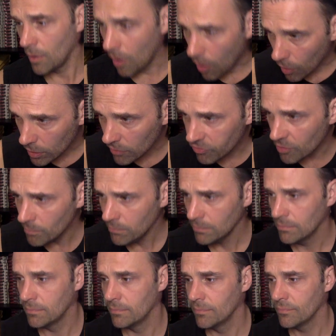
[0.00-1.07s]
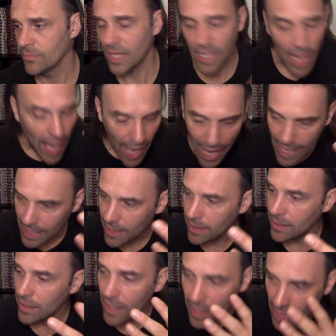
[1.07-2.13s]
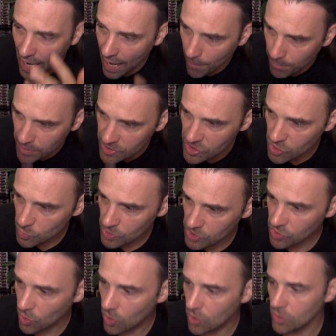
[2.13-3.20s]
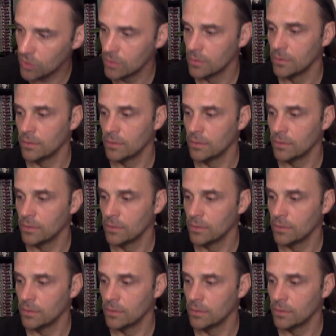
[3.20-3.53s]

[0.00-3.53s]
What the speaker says: All of them? Hey, it happens to us all.